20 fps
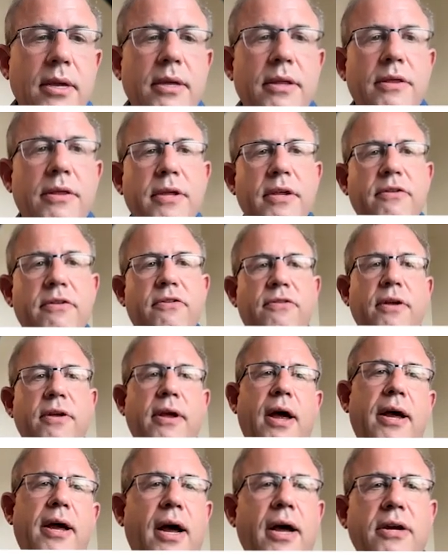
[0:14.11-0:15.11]
This uh,
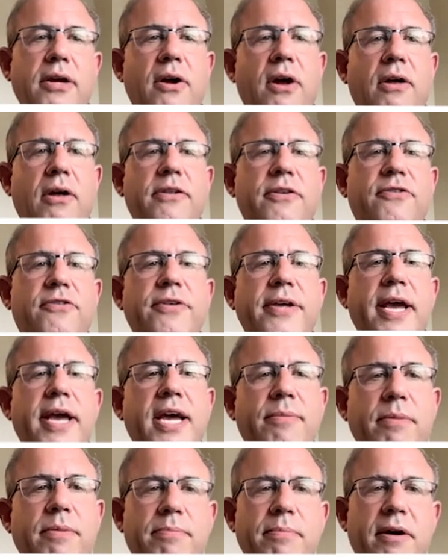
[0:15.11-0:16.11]
I, I, call this the
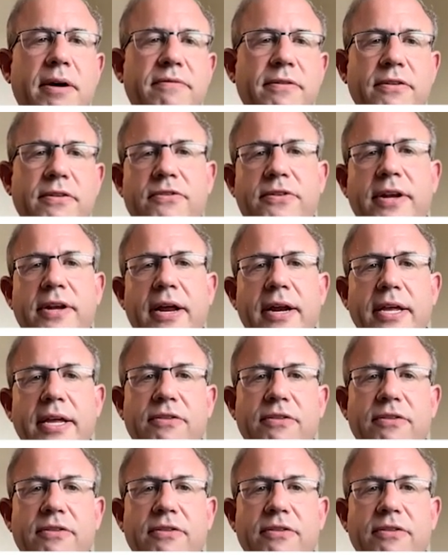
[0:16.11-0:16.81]
Egg McMuffin study.